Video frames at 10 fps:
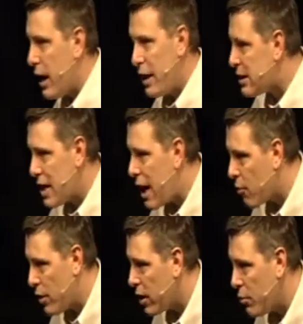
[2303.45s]
It's
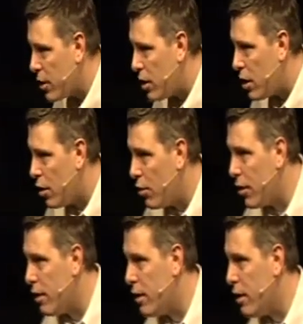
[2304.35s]
not really with you.
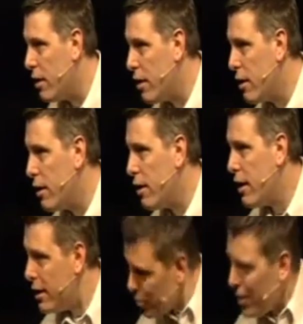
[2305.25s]

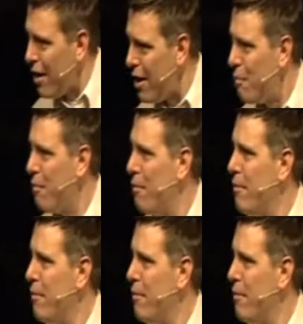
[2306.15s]
It's with him.